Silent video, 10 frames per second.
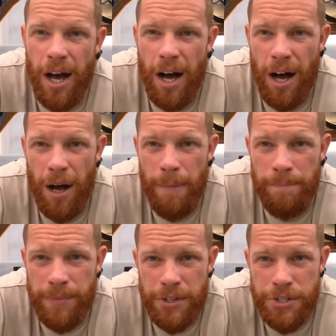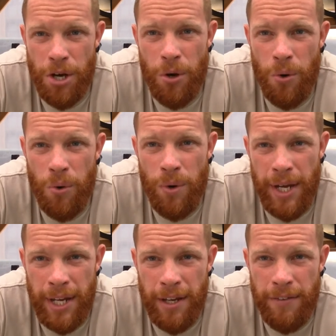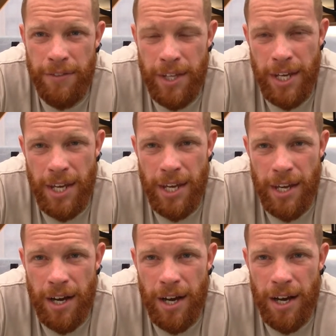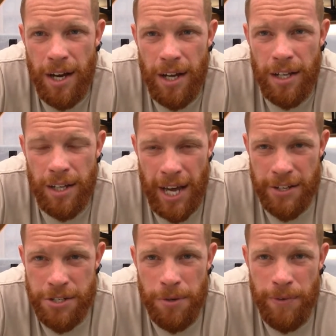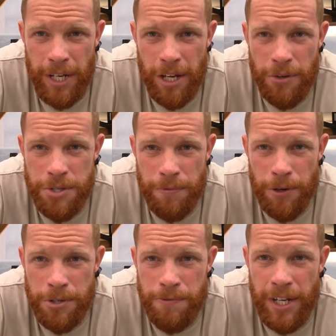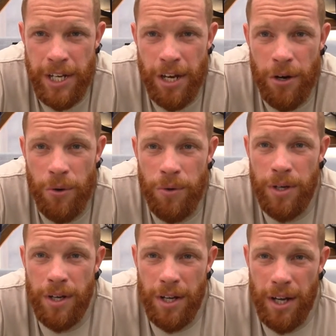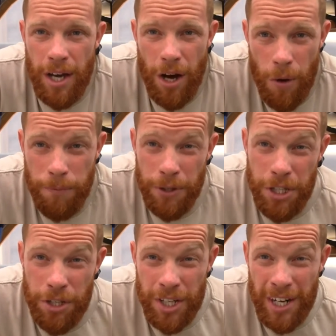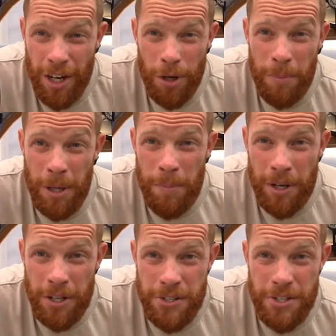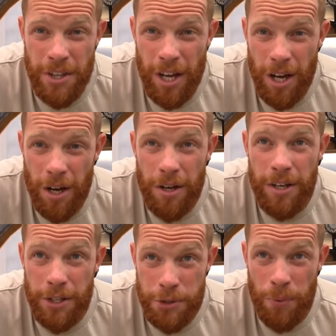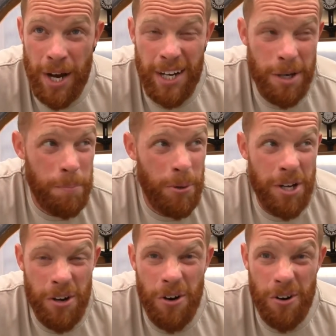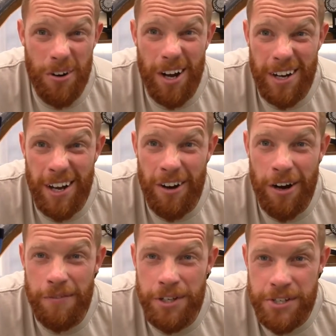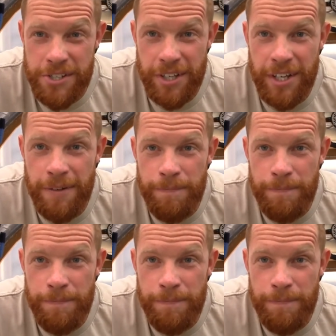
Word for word: Um, so in the uh, last two videos, the first video, hopefully you can hear me because the, uh, it's raining pretty hard right now obviously.